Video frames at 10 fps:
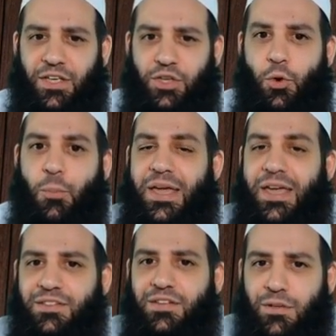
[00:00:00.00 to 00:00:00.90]
You'll
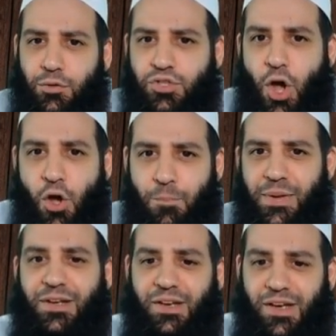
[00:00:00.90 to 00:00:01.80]
begin to lose hope in
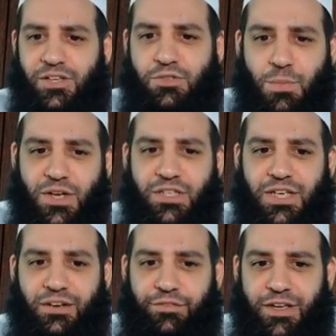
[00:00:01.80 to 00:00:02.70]
Allah's mercy
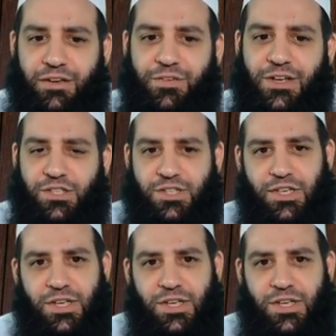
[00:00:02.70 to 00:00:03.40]
and forgiveness.